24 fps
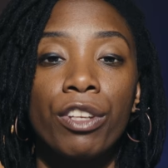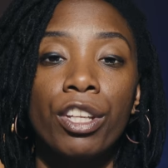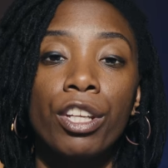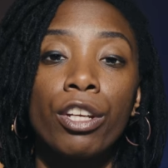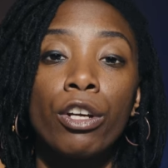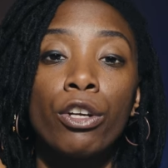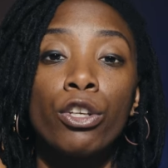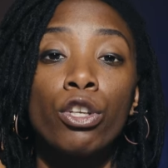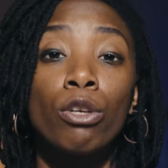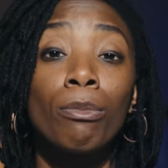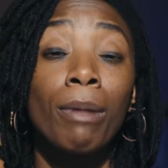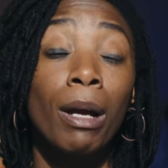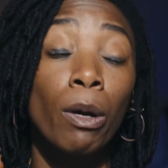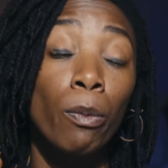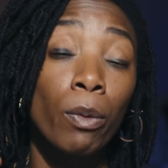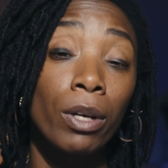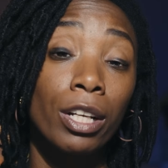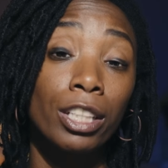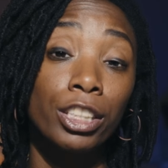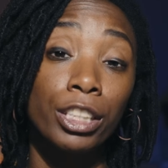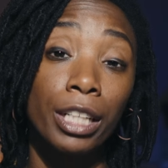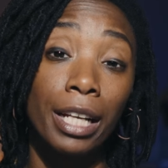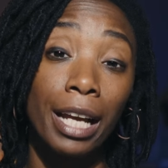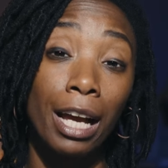video, you might
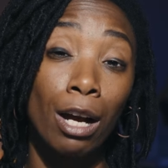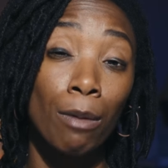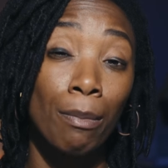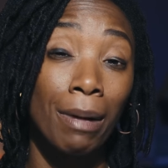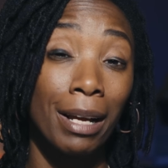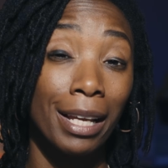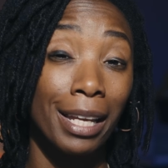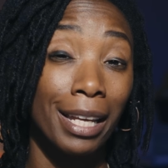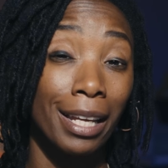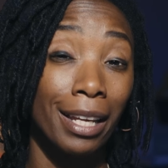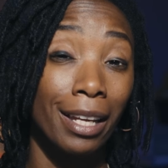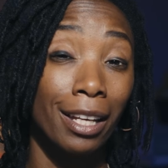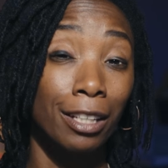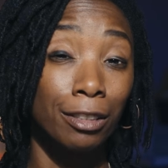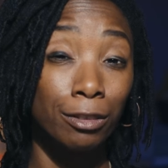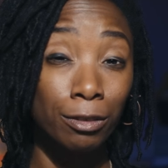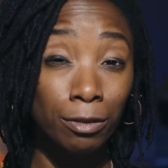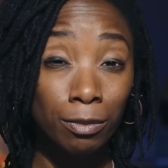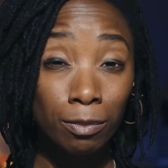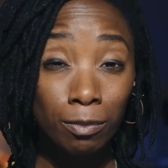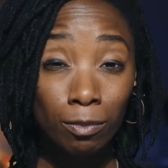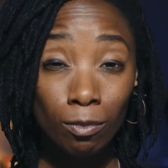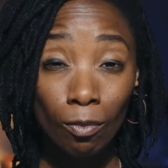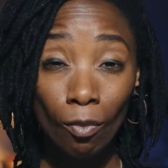want to check out my kit
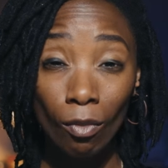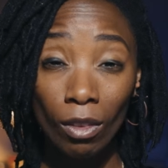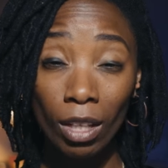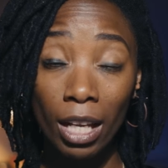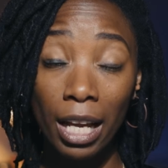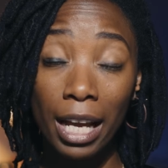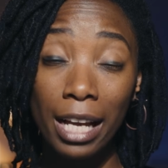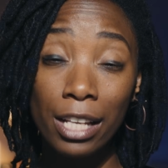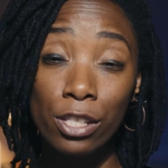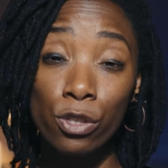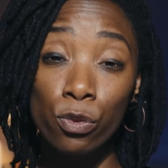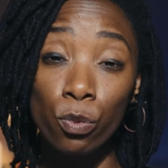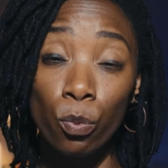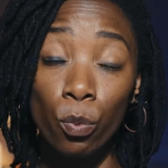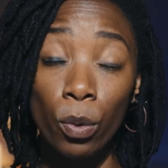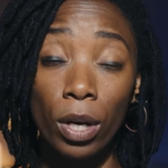as